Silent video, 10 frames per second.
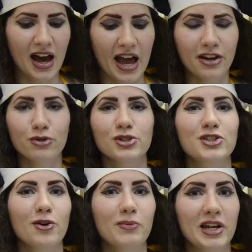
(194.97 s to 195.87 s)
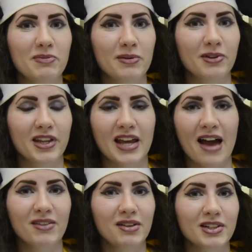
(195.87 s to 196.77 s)
I know so many people that
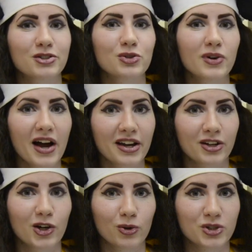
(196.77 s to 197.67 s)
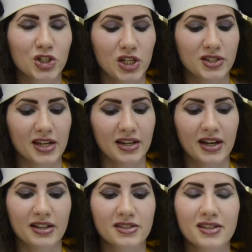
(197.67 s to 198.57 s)
haven't even tried goat cheese and
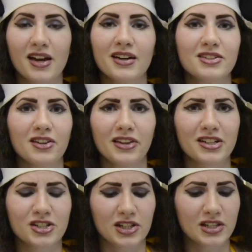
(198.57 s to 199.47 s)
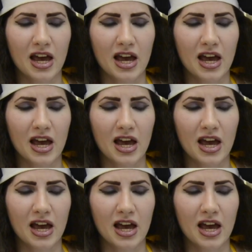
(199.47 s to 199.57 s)
it's delicious.